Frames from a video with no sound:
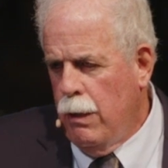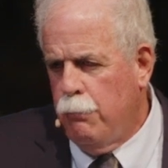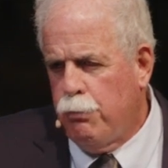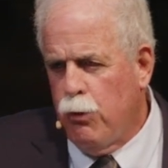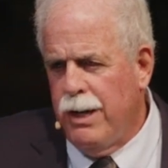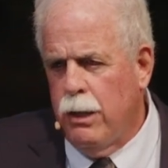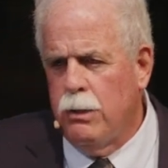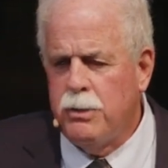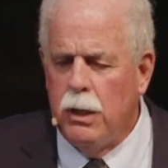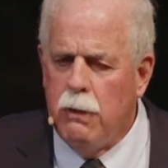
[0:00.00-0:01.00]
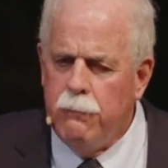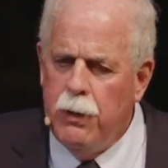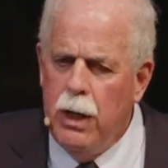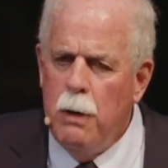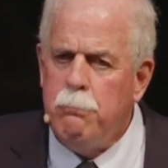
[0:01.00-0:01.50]
Prayers of
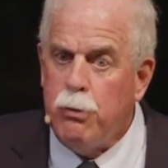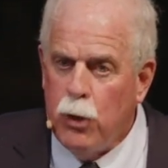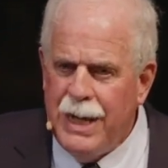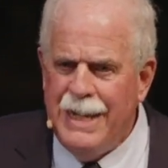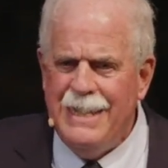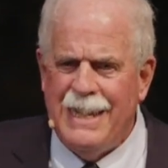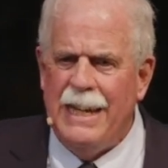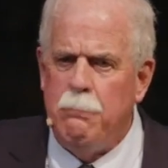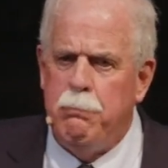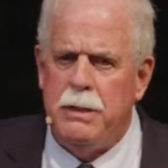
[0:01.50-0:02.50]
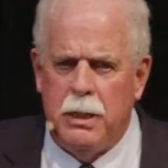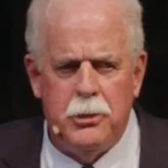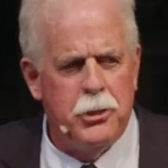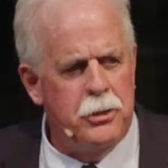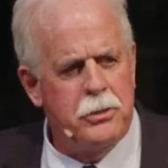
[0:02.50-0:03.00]
praise and
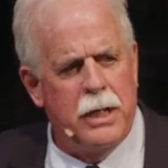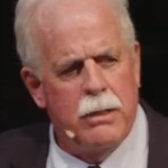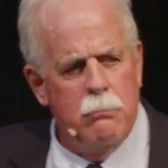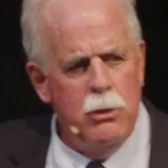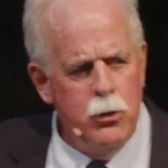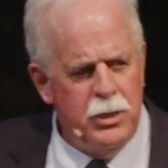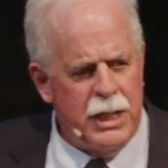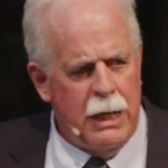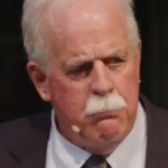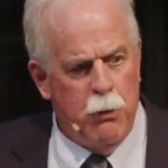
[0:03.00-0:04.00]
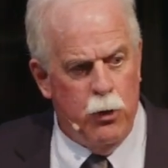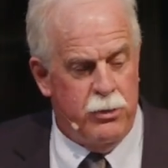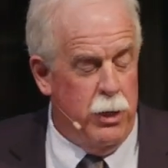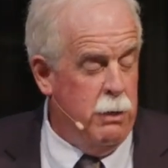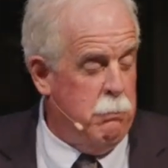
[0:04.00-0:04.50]
petition, set to music and
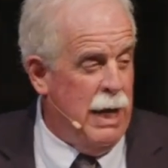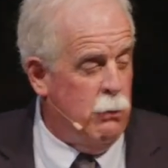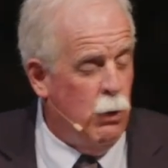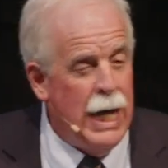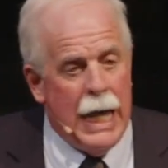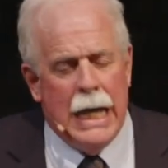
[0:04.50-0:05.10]
poetry. And by the way,